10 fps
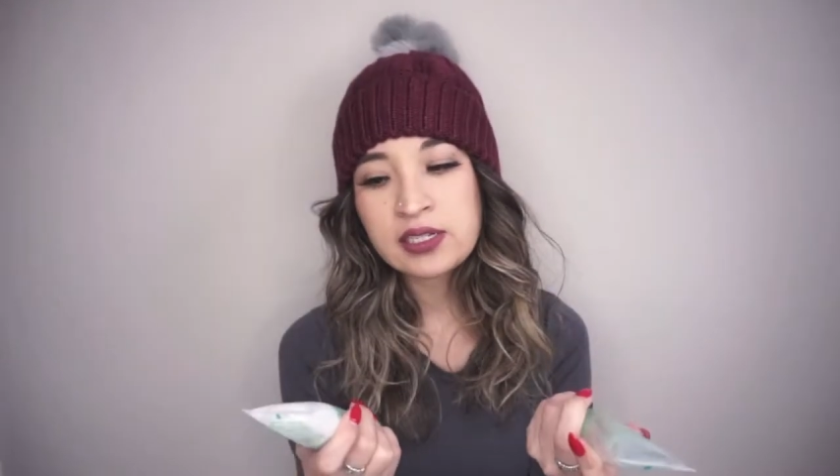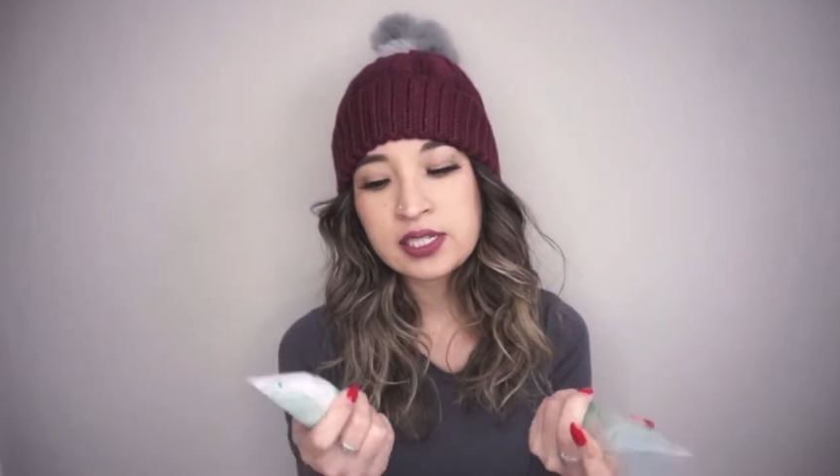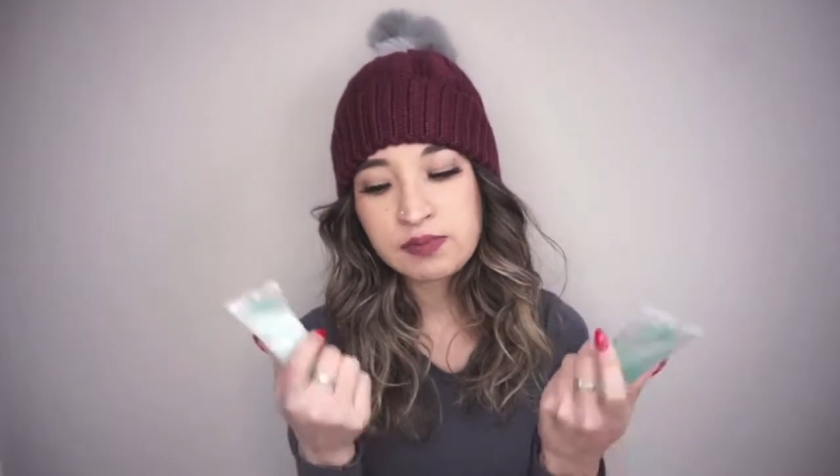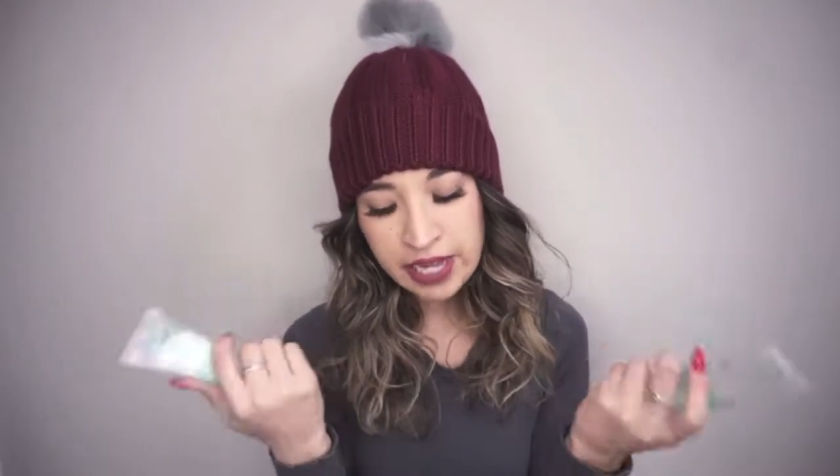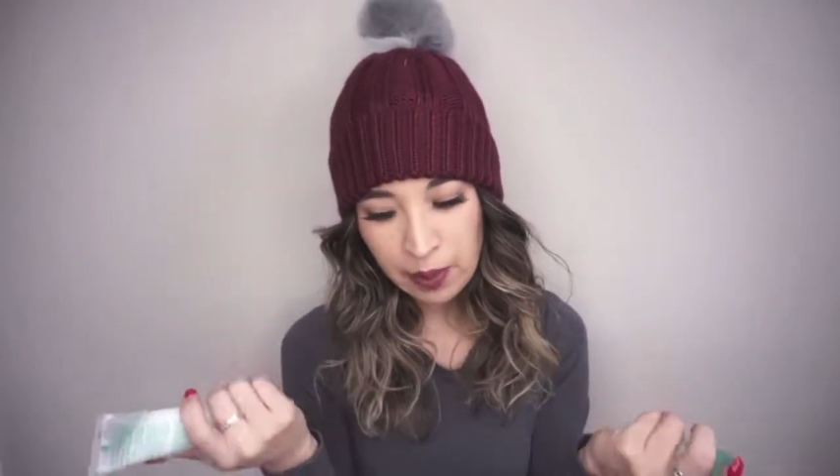
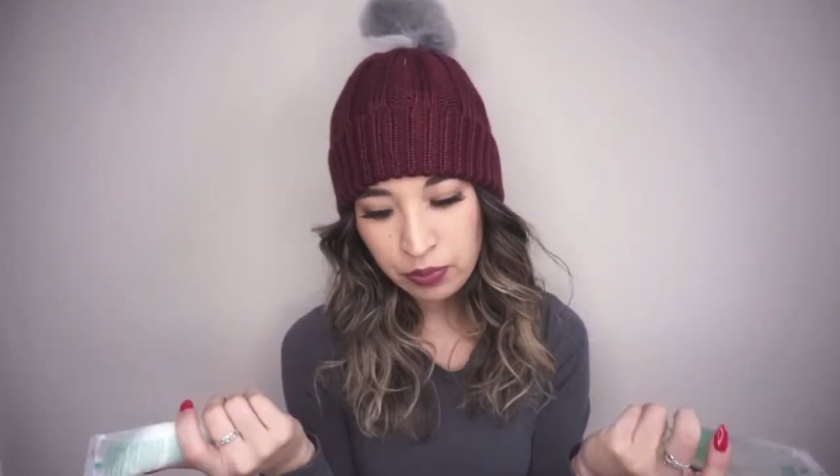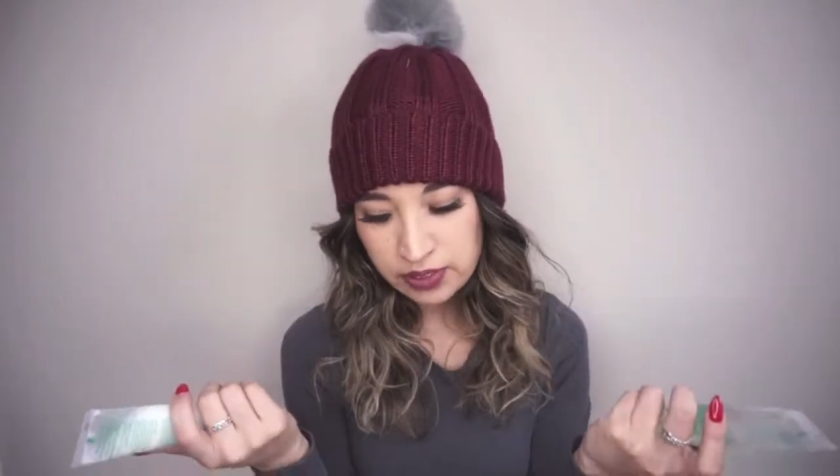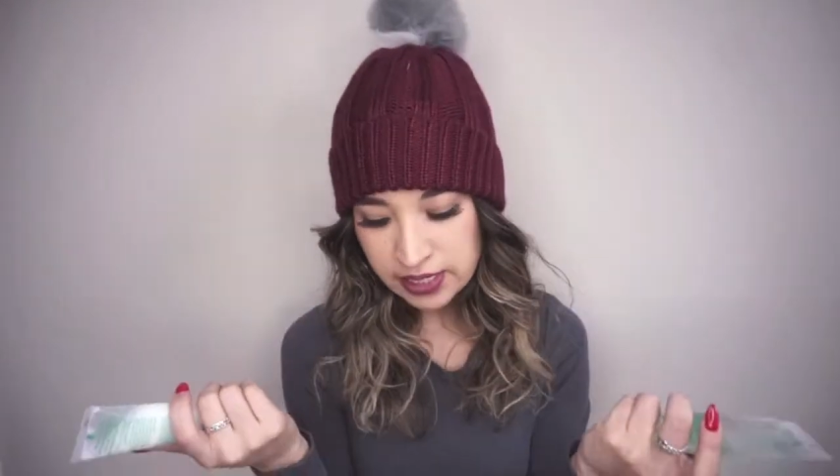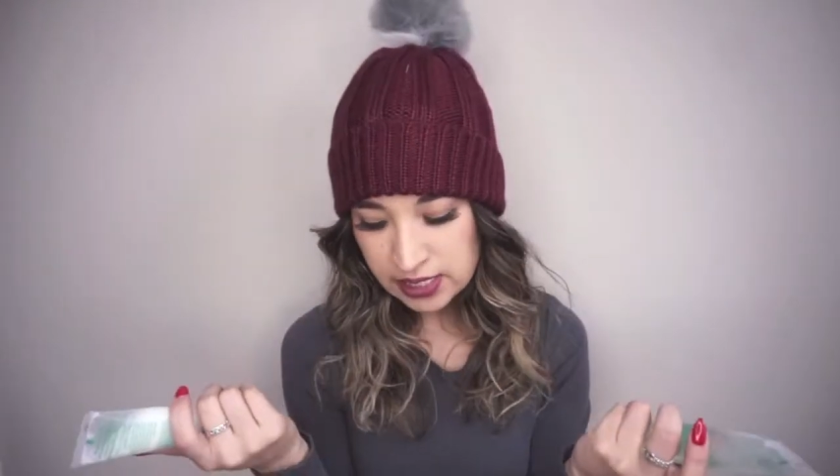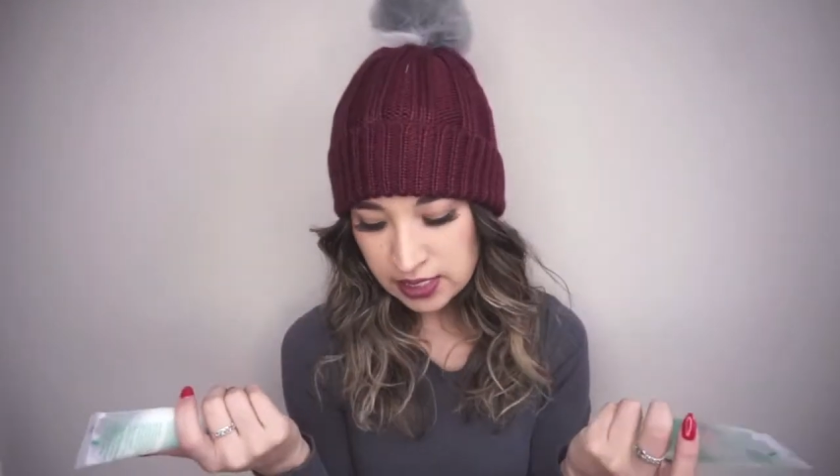some sample
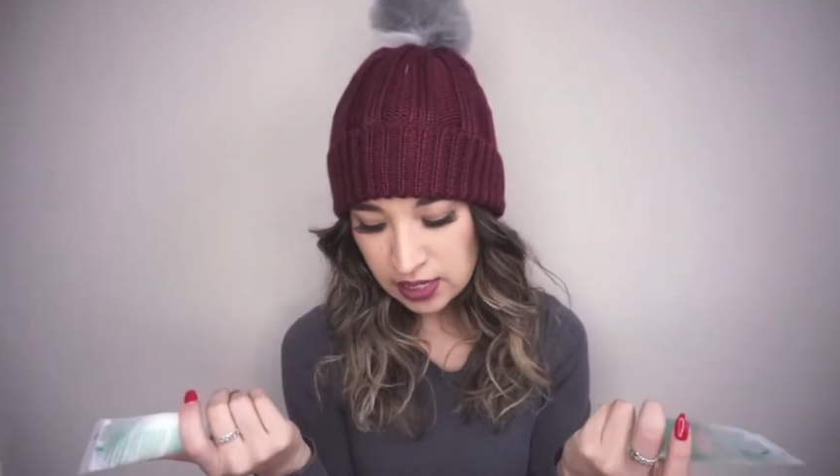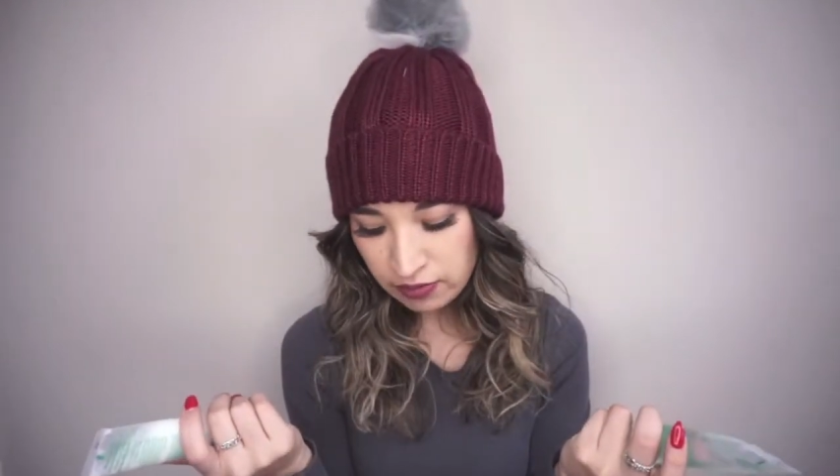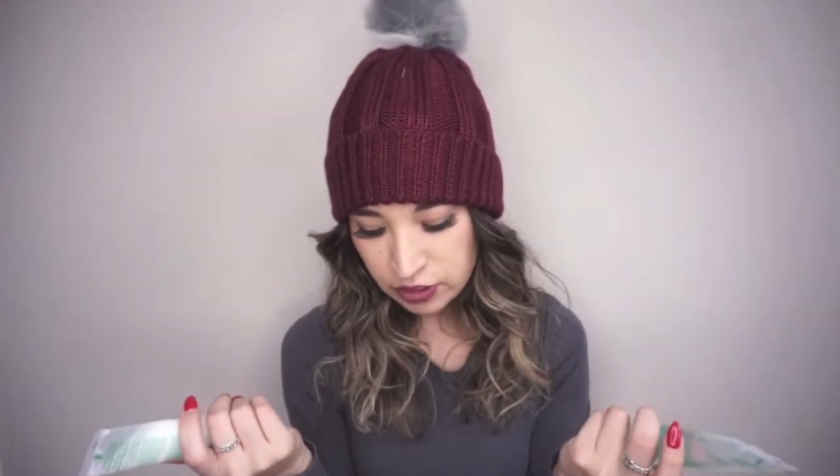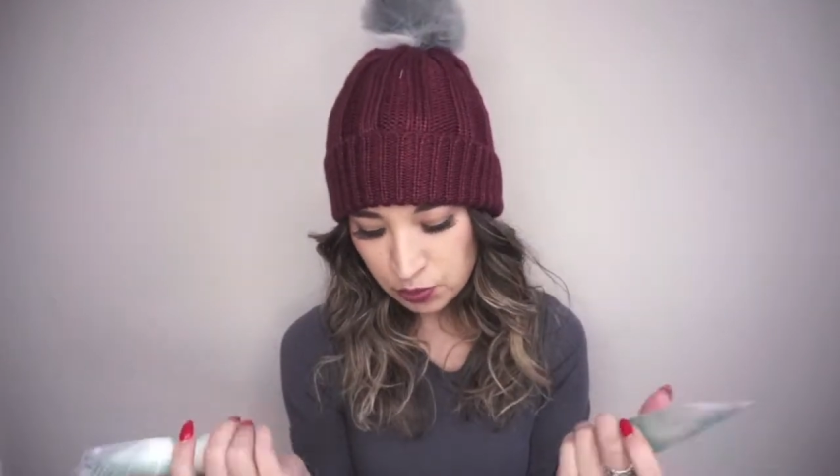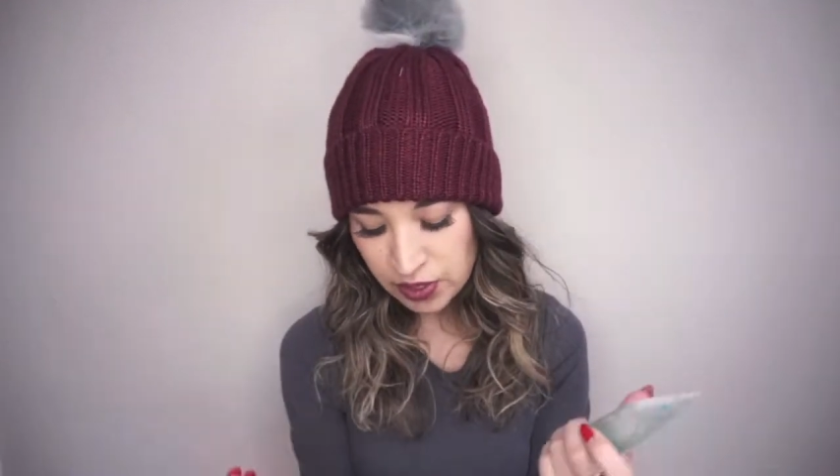size
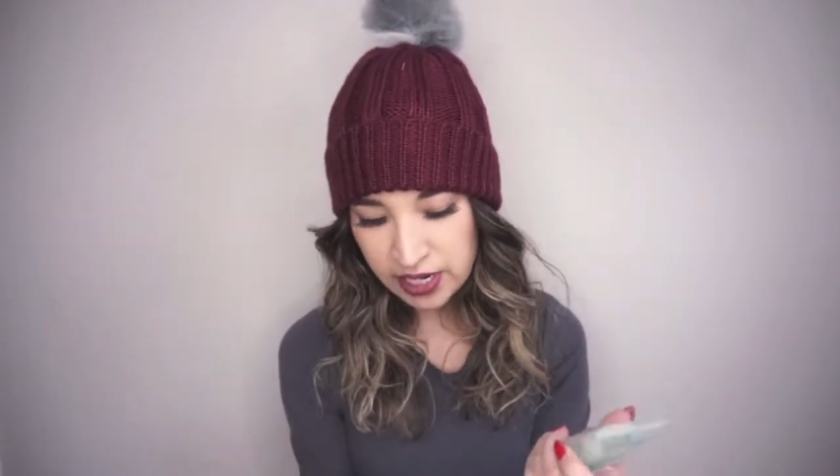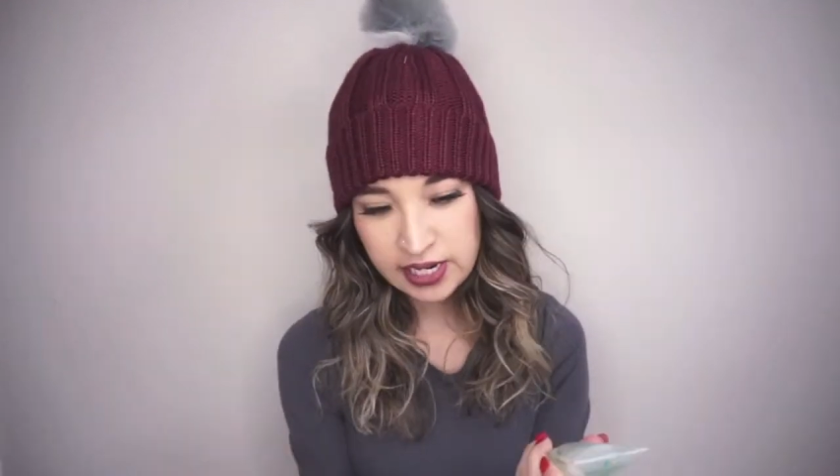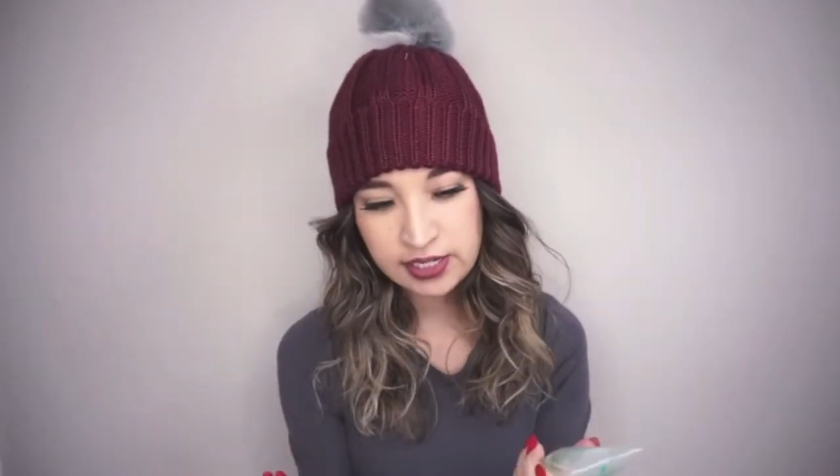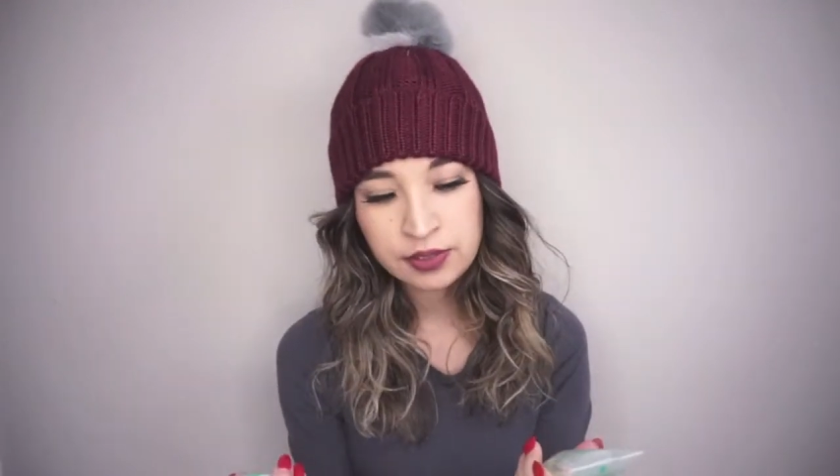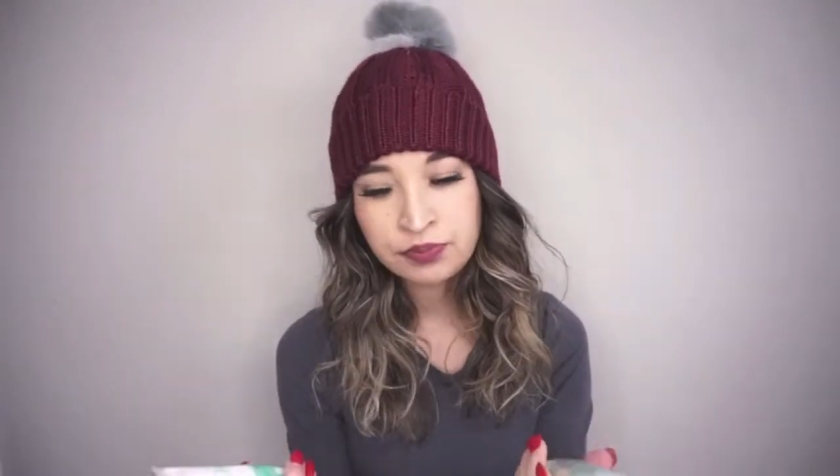stuff just
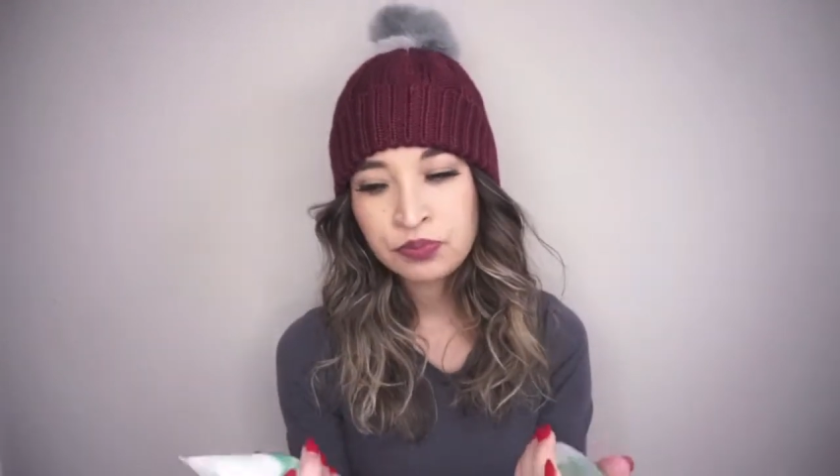because